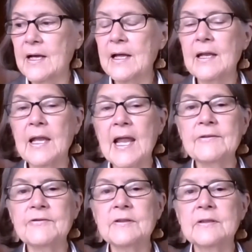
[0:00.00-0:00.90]

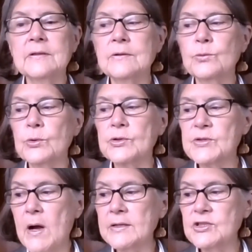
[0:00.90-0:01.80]
Life
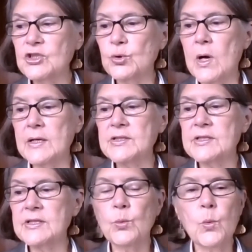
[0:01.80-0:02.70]
responds to us
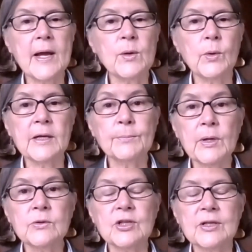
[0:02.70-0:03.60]
in the way we
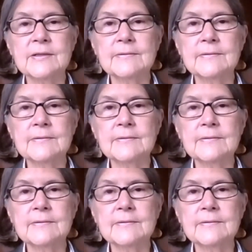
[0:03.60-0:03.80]
approach it.